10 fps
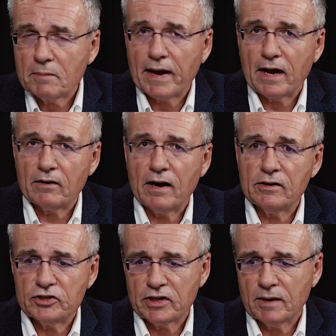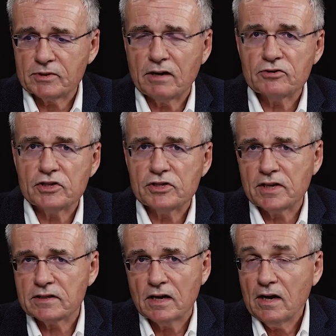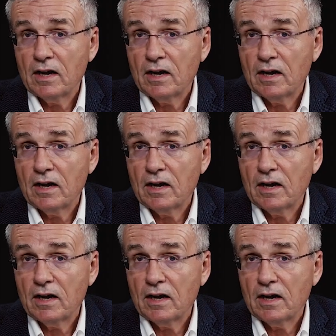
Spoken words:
in the background, and she comes out and she says,